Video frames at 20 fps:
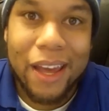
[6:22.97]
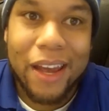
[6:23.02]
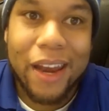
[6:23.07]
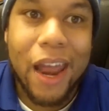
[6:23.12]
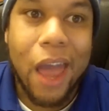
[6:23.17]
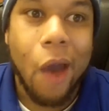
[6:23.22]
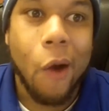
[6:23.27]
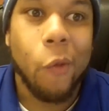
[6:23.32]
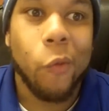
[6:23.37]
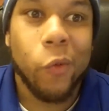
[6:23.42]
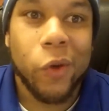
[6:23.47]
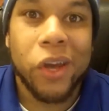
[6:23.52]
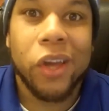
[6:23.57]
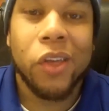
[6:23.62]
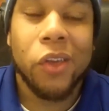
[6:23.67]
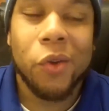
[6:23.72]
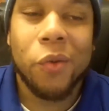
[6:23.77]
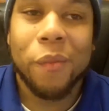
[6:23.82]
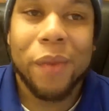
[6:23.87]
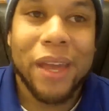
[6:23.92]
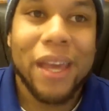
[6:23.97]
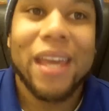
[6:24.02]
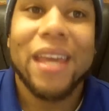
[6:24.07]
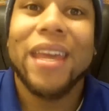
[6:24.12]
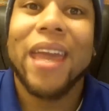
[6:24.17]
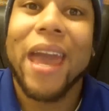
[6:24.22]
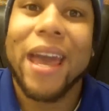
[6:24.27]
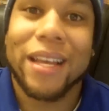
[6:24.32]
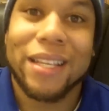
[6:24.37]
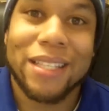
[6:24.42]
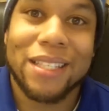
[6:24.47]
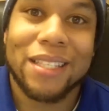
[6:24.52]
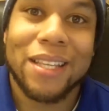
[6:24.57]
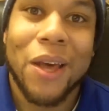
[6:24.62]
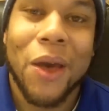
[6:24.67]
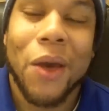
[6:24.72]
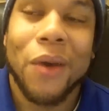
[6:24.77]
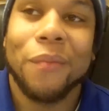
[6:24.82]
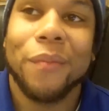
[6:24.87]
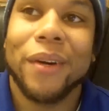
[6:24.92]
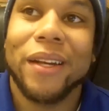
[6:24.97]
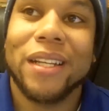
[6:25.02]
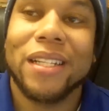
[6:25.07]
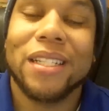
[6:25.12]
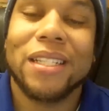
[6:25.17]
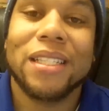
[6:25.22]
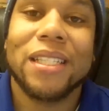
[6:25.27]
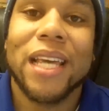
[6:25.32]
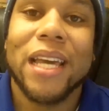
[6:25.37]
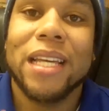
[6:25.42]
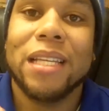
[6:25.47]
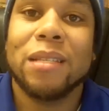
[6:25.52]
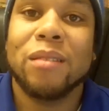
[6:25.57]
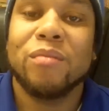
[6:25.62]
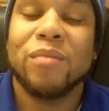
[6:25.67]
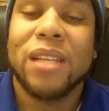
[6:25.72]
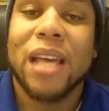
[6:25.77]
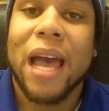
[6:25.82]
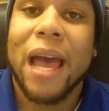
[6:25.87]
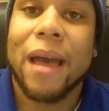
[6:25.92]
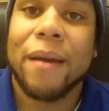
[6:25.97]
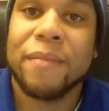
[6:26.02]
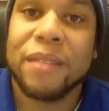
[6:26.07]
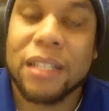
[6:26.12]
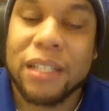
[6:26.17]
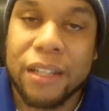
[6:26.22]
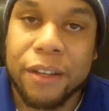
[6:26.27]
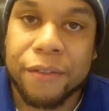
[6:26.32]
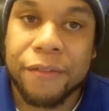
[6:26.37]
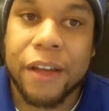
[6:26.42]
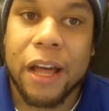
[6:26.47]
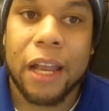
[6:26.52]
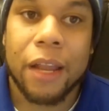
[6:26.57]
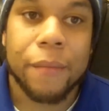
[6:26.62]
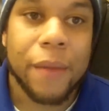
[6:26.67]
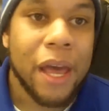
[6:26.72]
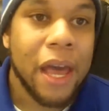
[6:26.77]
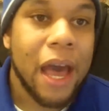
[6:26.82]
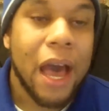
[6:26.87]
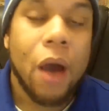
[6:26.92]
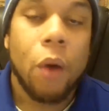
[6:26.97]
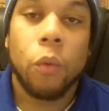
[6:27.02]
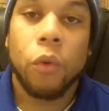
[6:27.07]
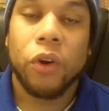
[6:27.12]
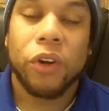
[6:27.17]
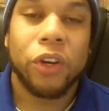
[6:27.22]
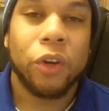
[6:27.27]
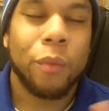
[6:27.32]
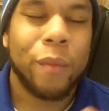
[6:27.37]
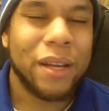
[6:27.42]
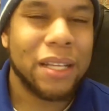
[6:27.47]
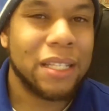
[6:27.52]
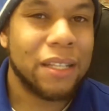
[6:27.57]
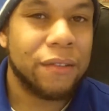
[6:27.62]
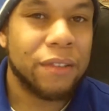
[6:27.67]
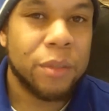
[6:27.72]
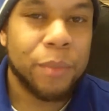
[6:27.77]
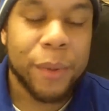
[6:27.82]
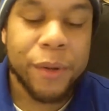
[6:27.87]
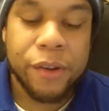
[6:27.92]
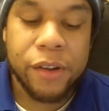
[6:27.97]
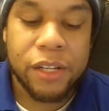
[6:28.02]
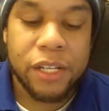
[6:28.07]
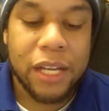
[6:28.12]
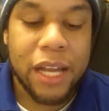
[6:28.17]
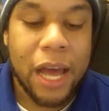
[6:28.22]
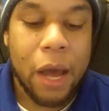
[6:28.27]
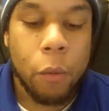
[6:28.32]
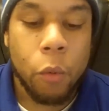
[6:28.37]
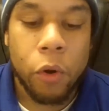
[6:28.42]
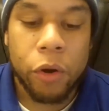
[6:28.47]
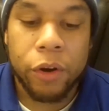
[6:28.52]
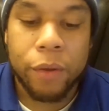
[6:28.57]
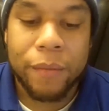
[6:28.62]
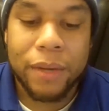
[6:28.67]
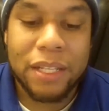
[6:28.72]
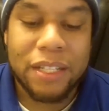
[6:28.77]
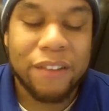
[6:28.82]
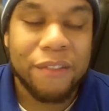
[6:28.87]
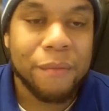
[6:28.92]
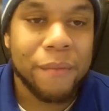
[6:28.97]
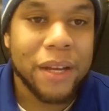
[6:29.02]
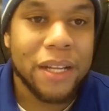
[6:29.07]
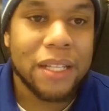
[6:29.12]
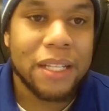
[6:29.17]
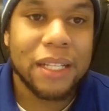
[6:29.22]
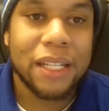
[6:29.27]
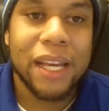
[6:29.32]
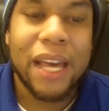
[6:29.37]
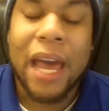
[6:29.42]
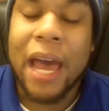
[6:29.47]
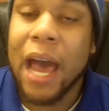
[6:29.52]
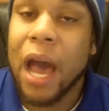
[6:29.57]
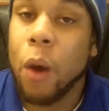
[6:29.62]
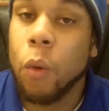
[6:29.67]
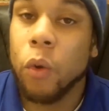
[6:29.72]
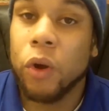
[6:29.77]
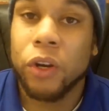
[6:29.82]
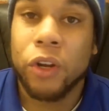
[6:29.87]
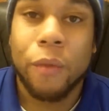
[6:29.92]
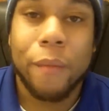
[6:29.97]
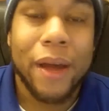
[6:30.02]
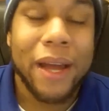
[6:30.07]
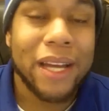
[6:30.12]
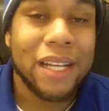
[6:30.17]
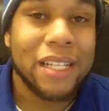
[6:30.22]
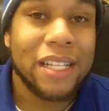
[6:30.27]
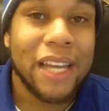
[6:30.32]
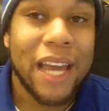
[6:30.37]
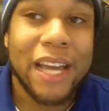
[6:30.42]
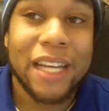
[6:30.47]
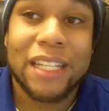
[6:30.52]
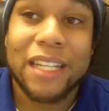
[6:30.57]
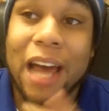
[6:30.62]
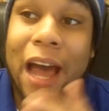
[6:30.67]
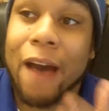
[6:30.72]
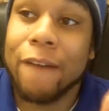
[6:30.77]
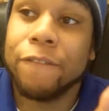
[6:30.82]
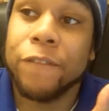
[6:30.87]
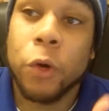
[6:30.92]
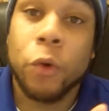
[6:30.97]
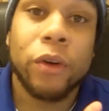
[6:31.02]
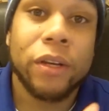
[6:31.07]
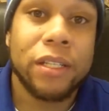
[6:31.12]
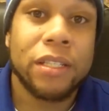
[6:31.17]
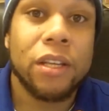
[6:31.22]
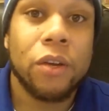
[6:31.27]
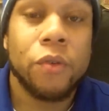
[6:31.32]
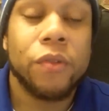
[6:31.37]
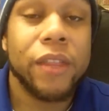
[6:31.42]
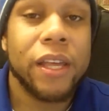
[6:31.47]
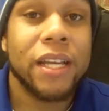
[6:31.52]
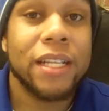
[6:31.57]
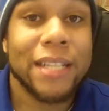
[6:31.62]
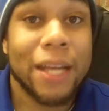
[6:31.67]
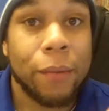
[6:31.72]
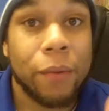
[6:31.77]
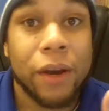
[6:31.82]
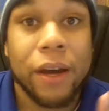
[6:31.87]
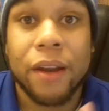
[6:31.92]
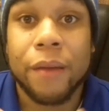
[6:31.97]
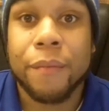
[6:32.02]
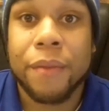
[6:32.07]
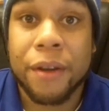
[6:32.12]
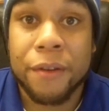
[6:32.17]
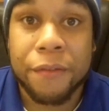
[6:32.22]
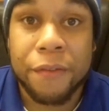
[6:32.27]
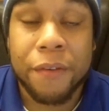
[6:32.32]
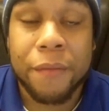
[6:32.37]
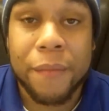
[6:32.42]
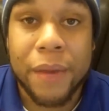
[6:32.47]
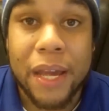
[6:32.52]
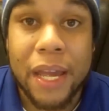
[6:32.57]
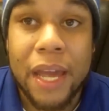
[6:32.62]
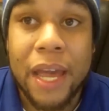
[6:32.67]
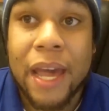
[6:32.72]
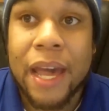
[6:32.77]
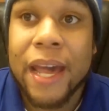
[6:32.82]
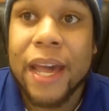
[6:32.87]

Now, will you be? Yes, but it just takes some time to develop. I worked on myself spiritually, I worked on myself mentally, I worked on my education. I focused on things that were going to benefit me.